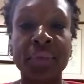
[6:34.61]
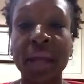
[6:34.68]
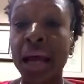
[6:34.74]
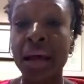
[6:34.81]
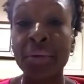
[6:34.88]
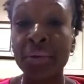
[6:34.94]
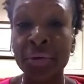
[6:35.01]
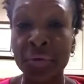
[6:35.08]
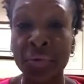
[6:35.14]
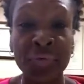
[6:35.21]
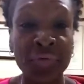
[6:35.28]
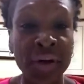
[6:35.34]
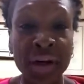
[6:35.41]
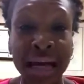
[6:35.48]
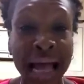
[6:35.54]
I don't give a
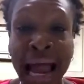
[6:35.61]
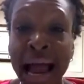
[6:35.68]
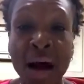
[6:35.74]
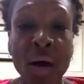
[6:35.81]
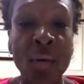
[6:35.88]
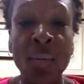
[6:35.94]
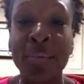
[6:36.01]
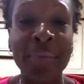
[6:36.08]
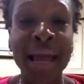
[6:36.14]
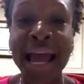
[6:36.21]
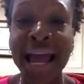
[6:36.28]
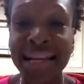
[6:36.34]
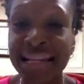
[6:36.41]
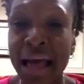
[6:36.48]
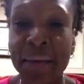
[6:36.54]
fuck how
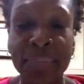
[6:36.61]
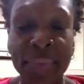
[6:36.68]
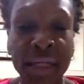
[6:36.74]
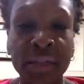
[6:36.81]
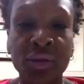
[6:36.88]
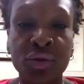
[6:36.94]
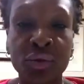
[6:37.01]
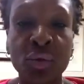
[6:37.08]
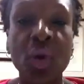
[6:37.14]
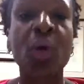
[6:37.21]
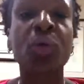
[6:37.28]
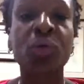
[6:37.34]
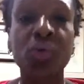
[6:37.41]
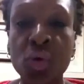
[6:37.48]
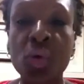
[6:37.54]
mad that makes you.
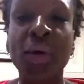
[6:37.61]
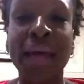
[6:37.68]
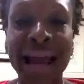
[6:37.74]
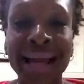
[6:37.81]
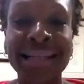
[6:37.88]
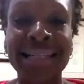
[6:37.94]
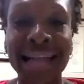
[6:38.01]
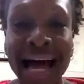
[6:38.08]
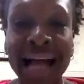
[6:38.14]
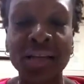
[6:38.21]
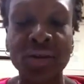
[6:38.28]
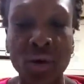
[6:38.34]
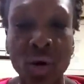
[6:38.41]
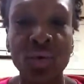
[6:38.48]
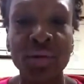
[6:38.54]
You
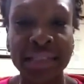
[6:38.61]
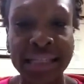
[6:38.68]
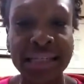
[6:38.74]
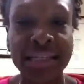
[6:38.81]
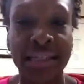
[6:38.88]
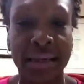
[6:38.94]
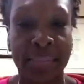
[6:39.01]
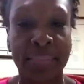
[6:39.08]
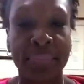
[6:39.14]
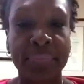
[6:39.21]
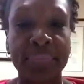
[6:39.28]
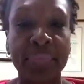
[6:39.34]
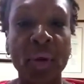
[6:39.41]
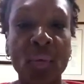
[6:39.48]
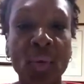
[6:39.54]
cannot go see them.
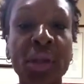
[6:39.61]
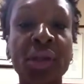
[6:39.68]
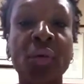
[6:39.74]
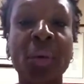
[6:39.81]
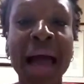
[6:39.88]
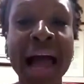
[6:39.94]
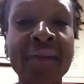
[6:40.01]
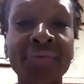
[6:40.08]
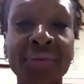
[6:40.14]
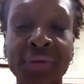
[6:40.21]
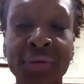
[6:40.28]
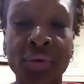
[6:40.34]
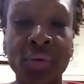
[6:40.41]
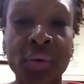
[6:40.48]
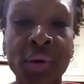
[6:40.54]
What you have to
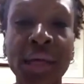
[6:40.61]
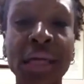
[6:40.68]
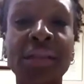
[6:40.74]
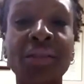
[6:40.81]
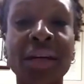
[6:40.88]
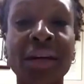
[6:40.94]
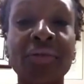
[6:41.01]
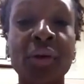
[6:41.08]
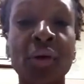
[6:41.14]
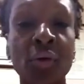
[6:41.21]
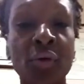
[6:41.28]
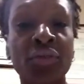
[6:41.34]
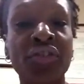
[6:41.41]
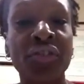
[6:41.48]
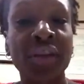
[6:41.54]
do is you have to go to
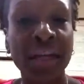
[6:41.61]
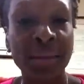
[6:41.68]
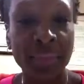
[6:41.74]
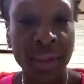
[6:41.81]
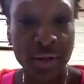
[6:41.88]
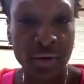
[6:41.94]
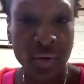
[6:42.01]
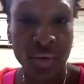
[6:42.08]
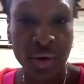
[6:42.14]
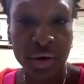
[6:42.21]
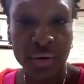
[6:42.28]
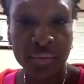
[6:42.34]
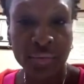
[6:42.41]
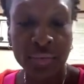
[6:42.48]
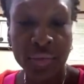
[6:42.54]
family court,
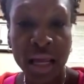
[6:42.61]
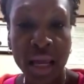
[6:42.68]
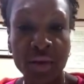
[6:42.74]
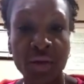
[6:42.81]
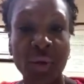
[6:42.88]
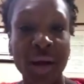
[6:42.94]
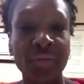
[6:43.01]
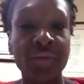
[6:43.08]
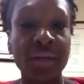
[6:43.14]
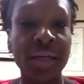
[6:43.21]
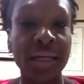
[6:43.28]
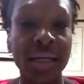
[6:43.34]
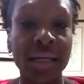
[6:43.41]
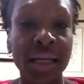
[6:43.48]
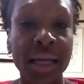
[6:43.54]
and you have to
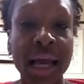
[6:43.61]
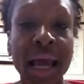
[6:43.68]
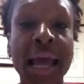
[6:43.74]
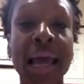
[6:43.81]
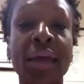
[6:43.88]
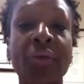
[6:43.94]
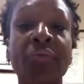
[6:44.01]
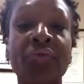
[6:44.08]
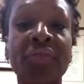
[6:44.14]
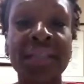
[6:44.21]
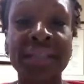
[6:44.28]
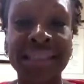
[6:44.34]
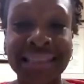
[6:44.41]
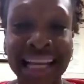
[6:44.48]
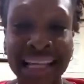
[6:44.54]
get a
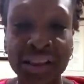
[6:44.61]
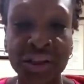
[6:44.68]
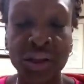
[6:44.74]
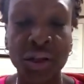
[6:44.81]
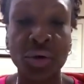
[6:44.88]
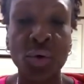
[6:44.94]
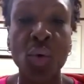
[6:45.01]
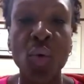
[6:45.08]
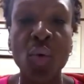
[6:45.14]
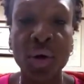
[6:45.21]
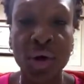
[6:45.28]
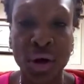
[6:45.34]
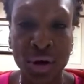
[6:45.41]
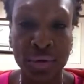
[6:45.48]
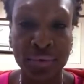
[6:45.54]
visitation
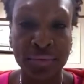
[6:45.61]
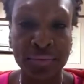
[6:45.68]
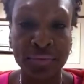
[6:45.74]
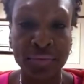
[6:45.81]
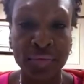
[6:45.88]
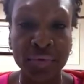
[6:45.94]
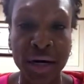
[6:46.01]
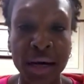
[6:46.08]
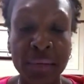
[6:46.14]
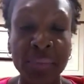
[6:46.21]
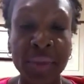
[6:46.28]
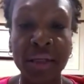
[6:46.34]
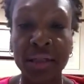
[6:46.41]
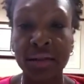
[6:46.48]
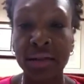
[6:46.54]
order. Right?
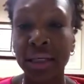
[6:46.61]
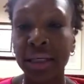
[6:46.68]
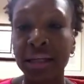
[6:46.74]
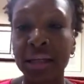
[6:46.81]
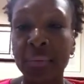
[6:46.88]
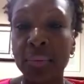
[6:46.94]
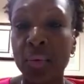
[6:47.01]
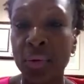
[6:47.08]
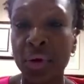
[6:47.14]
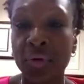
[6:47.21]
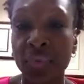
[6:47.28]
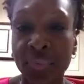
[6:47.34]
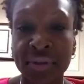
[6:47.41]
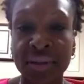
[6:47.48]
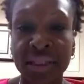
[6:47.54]
Because any order
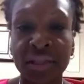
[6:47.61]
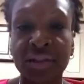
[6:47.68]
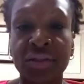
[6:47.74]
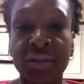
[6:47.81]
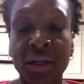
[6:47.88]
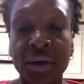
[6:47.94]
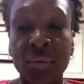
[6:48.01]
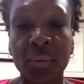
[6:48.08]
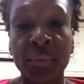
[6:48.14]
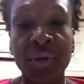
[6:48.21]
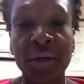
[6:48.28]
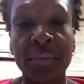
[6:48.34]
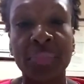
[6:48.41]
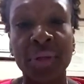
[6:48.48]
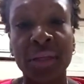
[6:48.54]
of protection that will
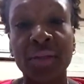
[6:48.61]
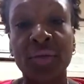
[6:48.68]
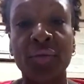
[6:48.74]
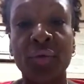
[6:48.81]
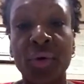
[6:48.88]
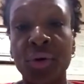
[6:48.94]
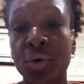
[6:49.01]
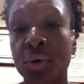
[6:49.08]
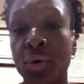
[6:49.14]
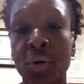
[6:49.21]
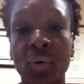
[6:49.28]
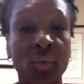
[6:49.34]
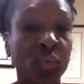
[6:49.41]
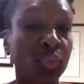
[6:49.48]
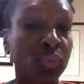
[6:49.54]
be in place for
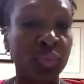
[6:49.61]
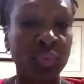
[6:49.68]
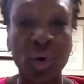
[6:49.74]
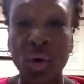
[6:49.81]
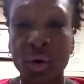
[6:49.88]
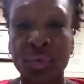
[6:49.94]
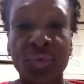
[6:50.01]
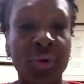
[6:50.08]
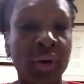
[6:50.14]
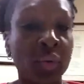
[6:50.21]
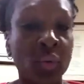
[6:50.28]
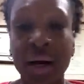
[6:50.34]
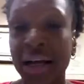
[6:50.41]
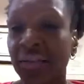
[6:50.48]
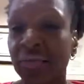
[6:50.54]
your
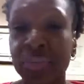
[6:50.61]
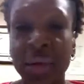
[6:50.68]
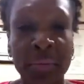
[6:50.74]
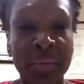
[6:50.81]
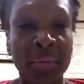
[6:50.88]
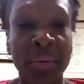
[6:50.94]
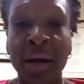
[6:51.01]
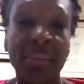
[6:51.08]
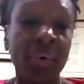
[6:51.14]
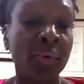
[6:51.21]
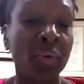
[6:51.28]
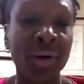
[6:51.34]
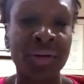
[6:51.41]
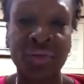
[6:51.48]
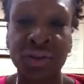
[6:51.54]
girlfriend, wife, baby mama,
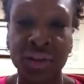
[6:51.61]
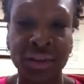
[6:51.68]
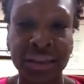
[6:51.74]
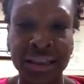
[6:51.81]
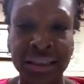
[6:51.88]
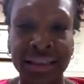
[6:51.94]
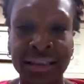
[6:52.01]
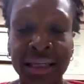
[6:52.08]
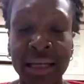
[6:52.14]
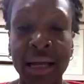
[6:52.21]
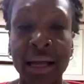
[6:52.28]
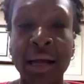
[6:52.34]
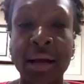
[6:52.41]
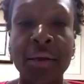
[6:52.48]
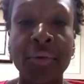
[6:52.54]
whoever she is,
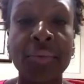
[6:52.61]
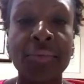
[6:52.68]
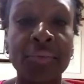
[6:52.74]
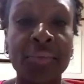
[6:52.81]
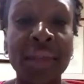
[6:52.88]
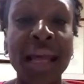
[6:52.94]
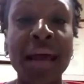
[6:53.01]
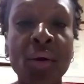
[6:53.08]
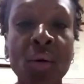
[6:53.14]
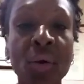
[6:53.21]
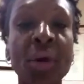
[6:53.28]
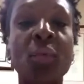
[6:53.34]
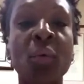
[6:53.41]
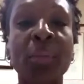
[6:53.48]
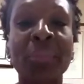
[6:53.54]
that
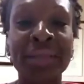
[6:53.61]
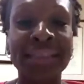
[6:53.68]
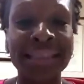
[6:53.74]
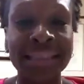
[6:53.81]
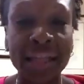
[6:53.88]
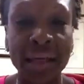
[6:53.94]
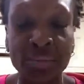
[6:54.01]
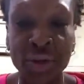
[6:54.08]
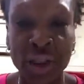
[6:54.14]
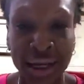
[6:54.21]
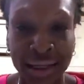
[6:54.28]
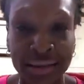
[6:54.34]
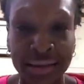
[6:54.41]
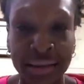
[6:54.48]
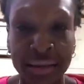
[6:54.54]
order will be
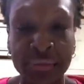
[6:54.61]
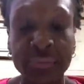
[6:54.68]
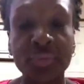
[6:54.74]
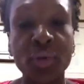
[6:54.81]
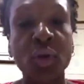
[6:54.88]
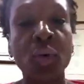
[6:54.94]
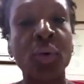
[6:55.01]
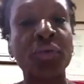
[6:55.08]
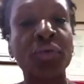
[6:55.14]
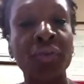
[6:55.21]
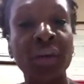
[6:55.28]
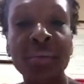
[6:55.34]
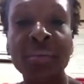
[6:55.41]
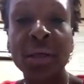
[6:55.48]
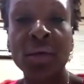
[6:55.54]
subject to a
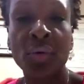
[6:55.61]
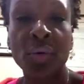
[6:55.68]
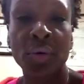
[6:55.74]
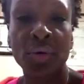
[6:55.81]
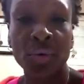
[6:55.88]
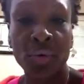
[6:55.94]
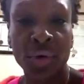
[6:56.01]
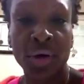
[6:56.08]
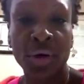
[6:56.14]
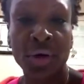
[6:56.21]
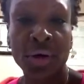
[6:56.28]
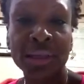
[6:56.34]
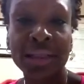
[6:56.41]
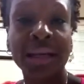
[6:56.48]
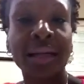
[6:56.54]
family court
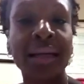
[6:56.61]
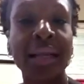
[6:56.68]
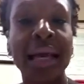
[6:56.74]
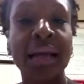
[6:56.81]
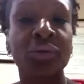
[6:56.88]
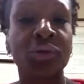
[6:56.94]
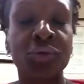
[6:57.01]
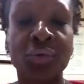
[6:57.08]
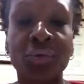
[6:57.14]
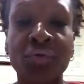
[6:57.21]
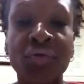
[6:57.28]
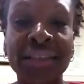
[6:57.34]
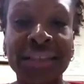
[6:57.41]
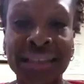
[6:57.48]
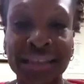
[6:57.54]
order that allows you to
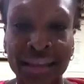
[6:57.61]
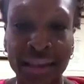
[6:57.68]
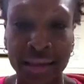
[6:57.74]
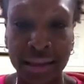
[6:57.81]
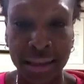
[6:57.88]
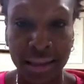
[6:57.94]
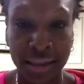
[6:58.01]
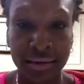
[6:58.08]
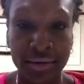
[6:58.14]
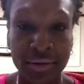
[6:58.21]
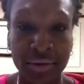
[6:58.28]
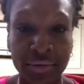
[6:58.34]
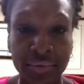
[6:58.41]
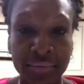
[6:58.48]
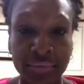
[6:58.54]
visit the
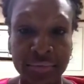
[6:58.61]
kids.